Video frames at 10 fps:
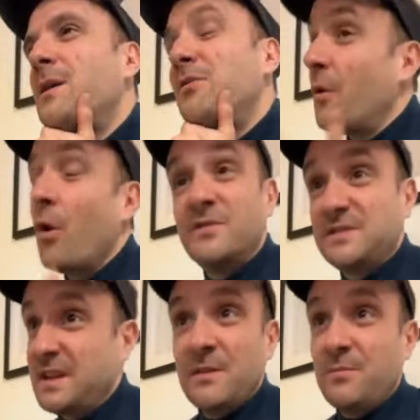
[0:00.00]

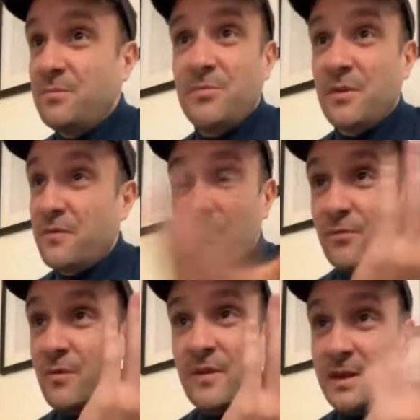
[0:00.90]
Obviously the
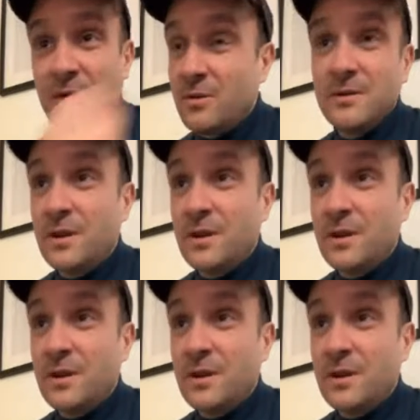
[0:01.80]
reveal